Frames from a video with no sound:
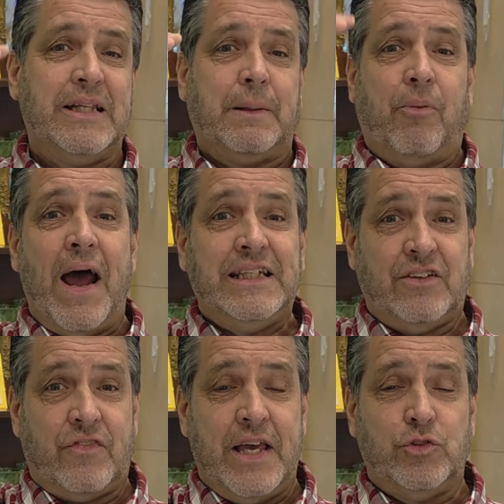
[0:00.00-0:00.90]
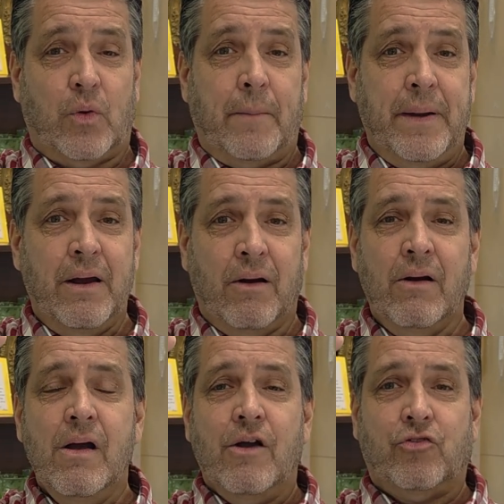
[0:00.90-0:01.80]
meant the price of things were up
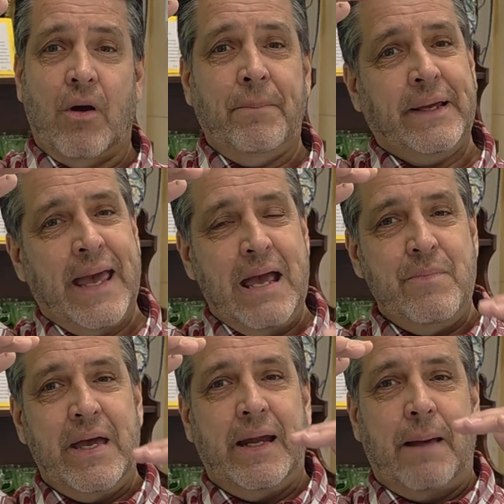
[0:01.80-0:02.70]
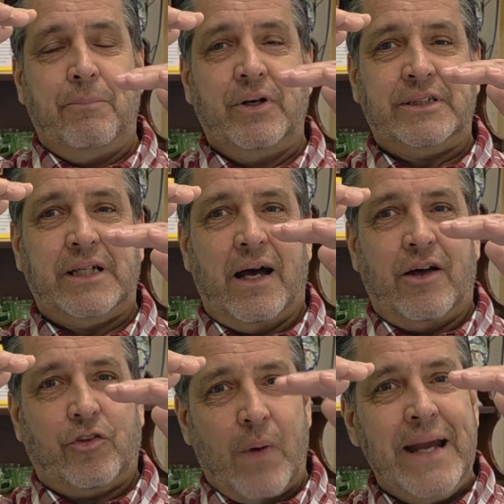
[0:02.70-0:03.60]
here. Trump came in and put
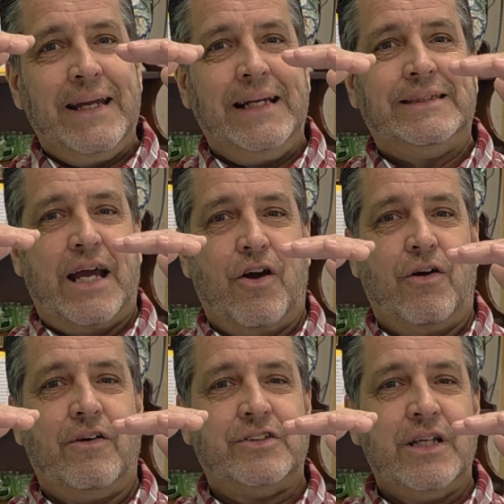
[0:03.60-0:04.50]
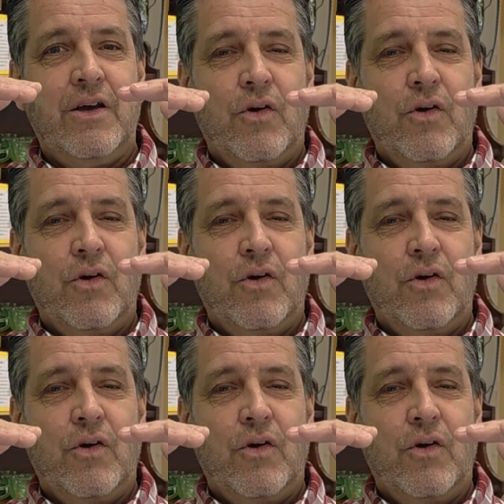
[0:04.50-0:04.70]
threatening tariffs,